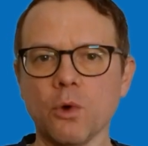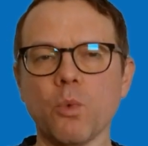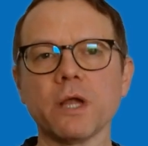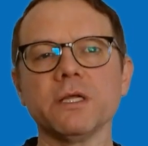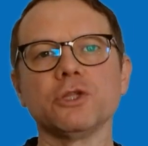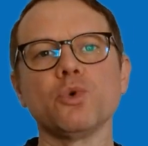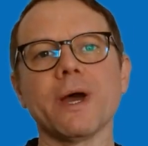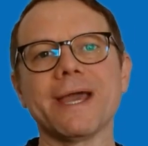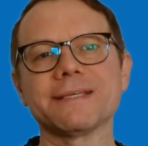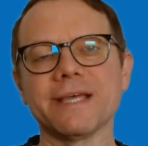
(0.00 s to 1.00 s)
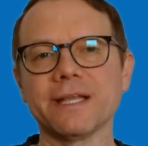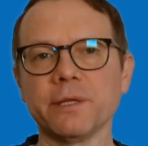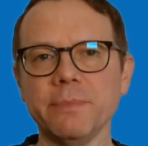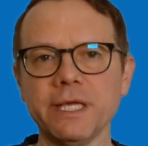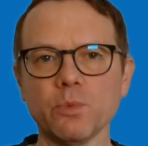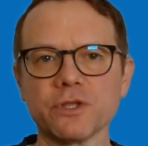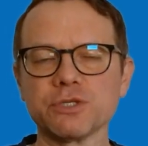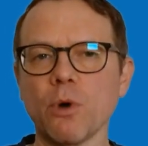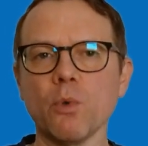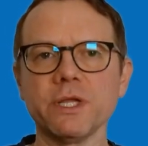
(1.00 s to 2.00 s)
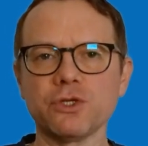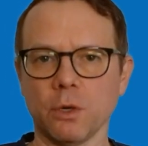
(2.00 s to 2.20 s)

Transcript: what do I exactly mean with small wind